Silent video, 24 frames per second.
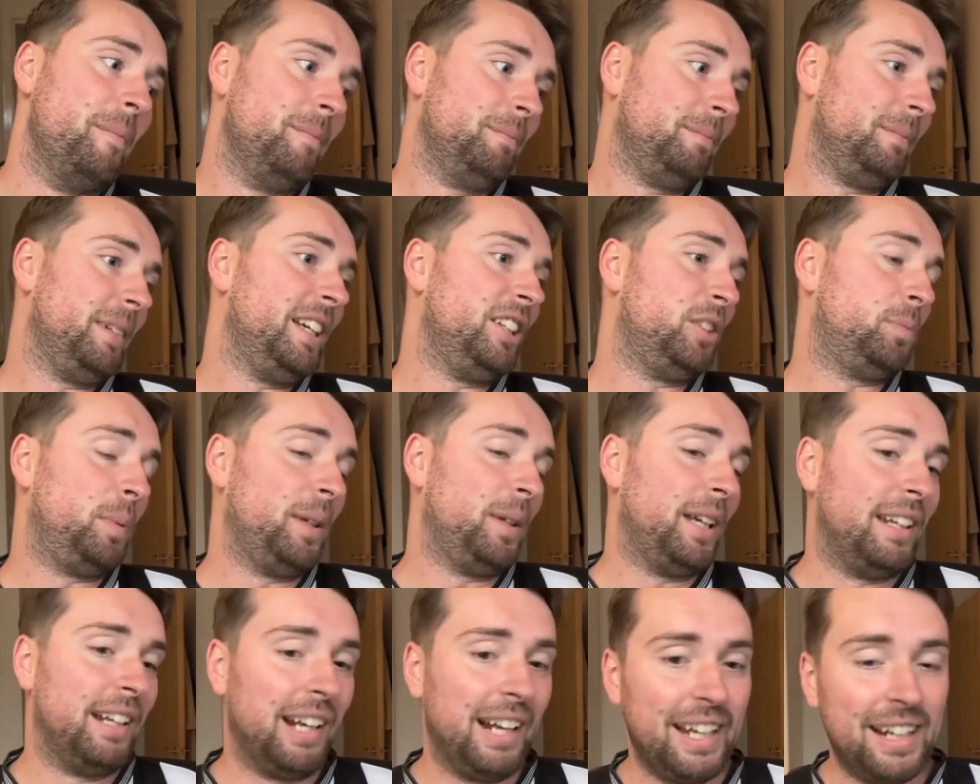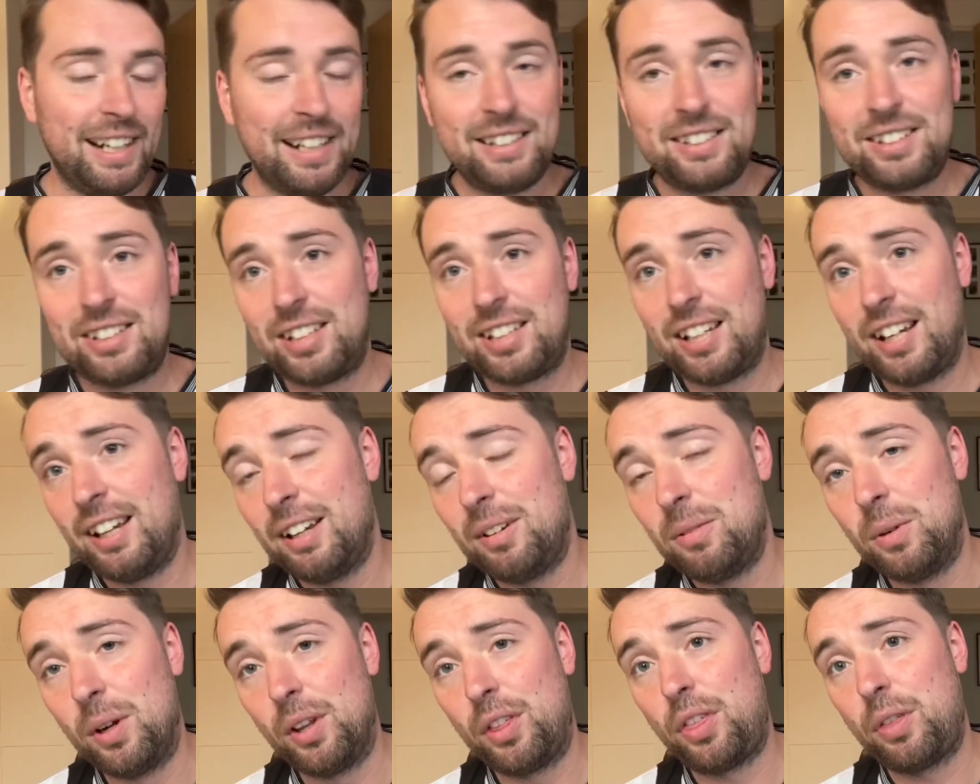He's being linked
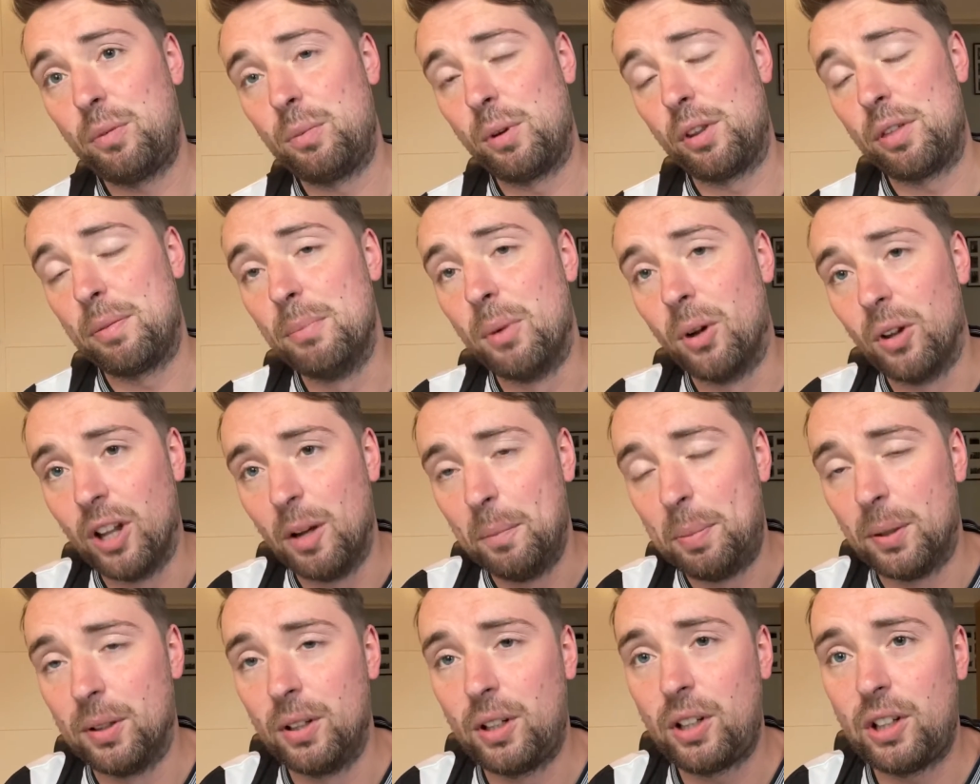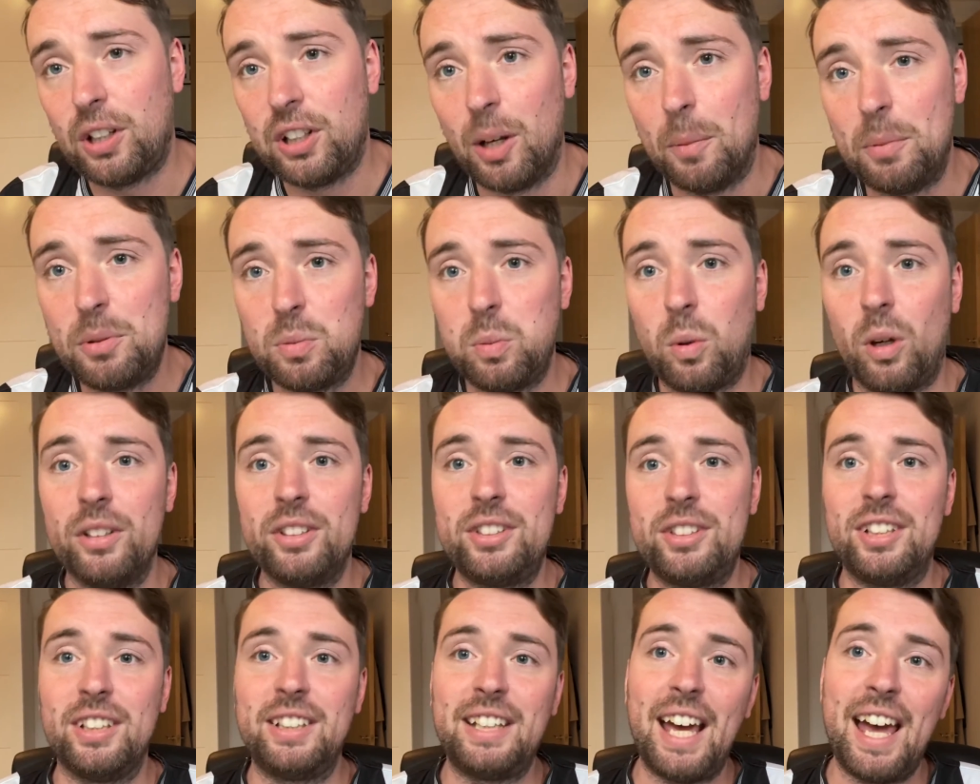with multiple clubs
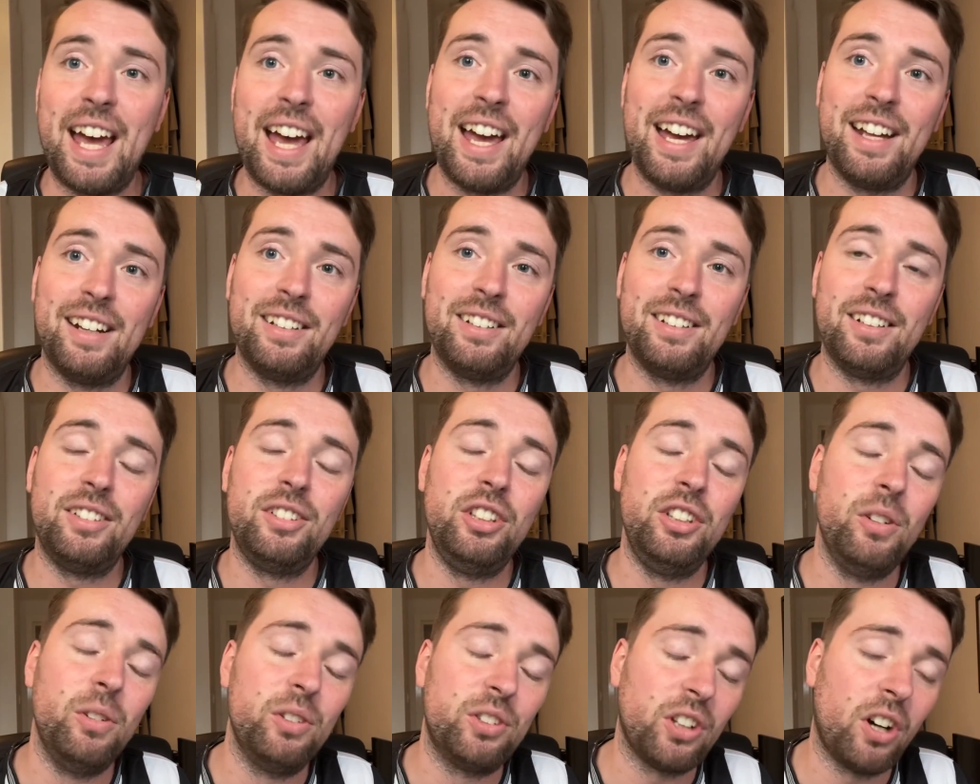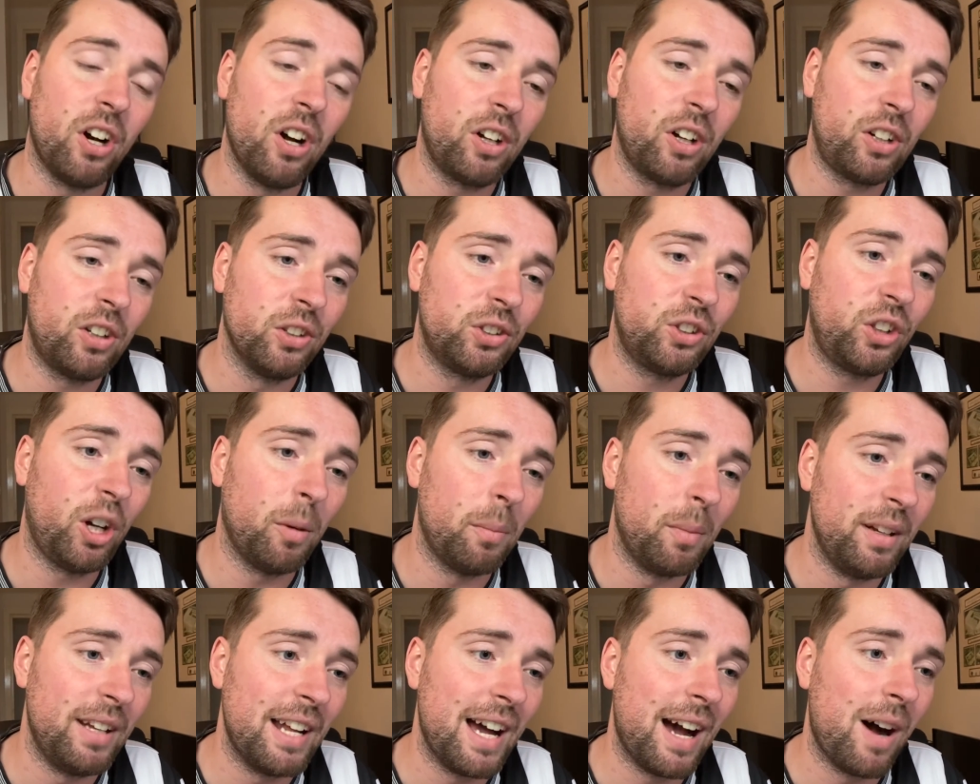once again. News articles
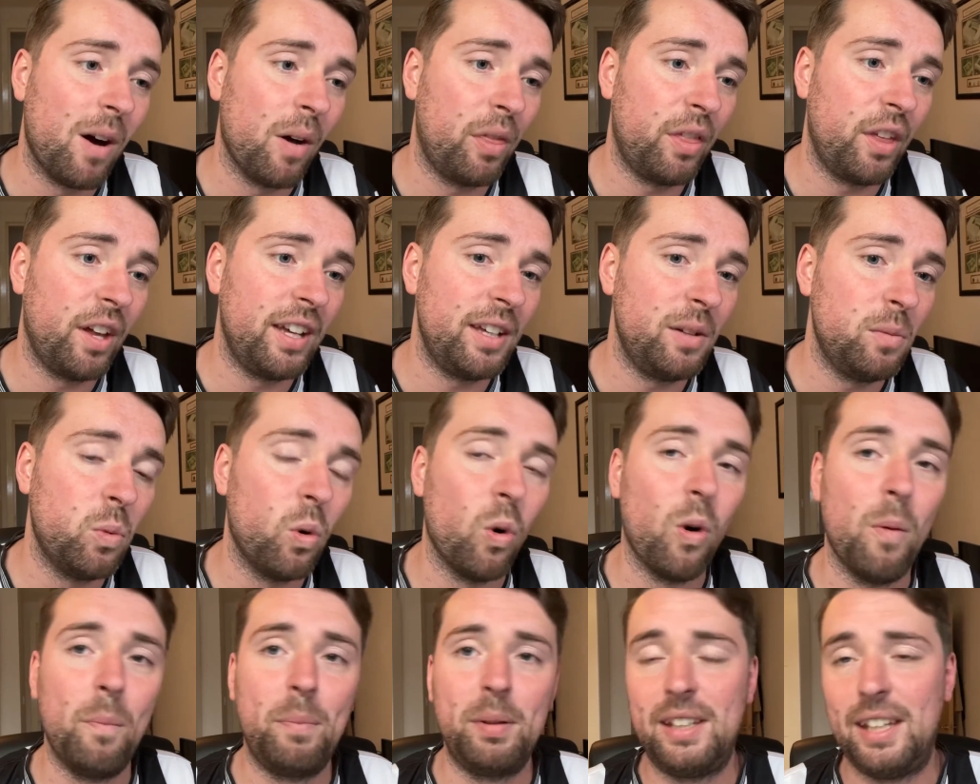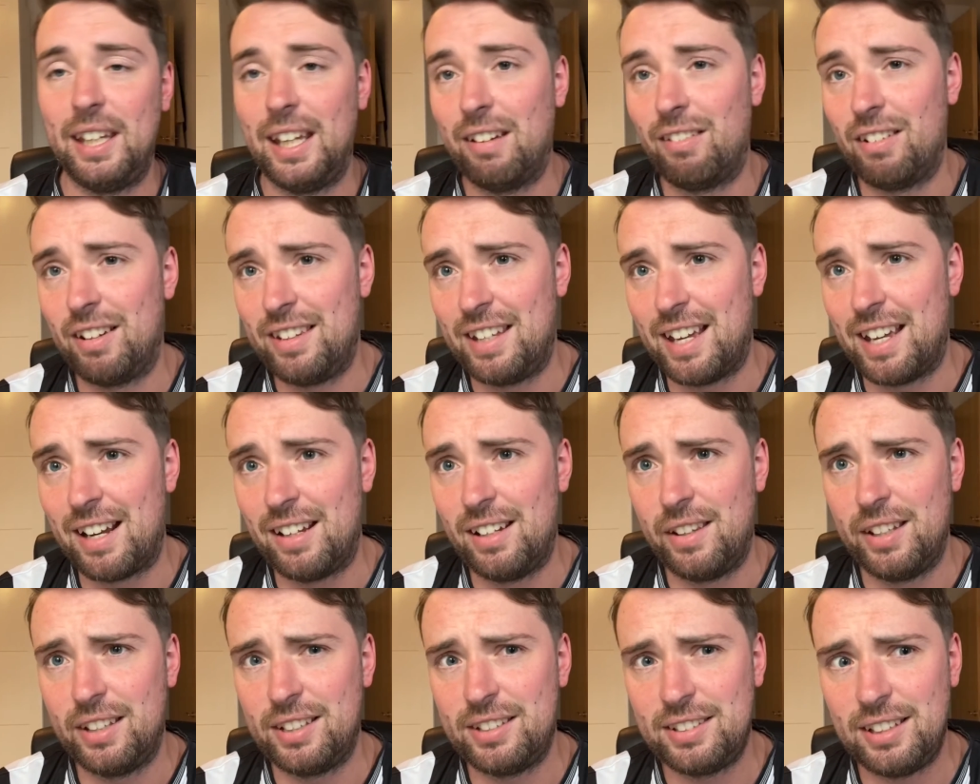coming out that he won't be here at the end
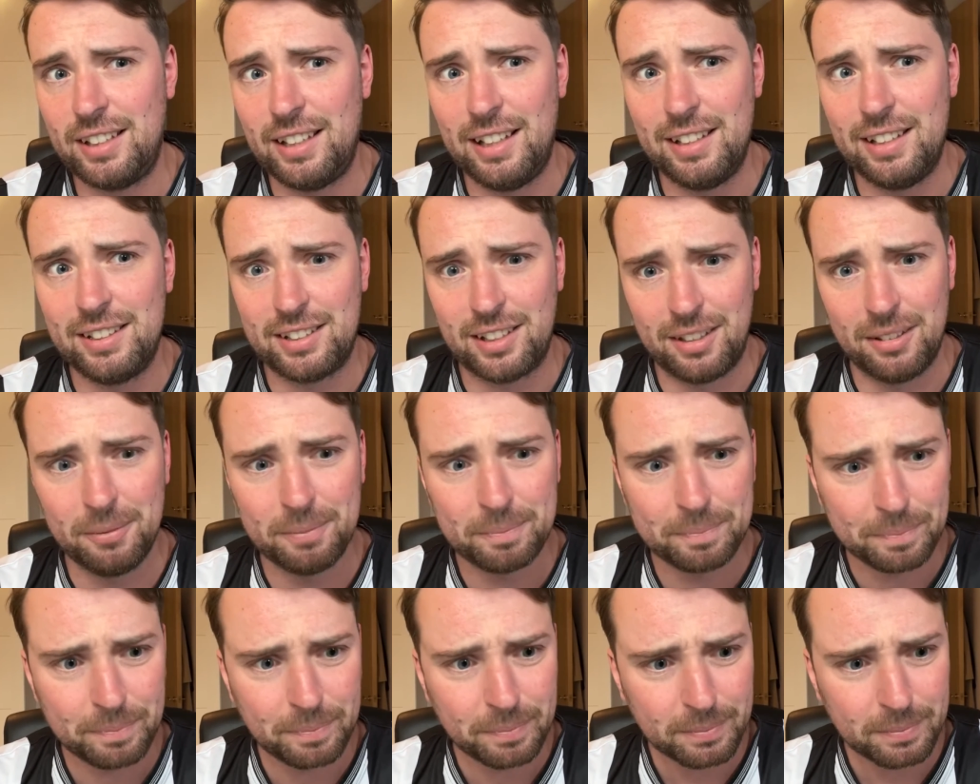of the season.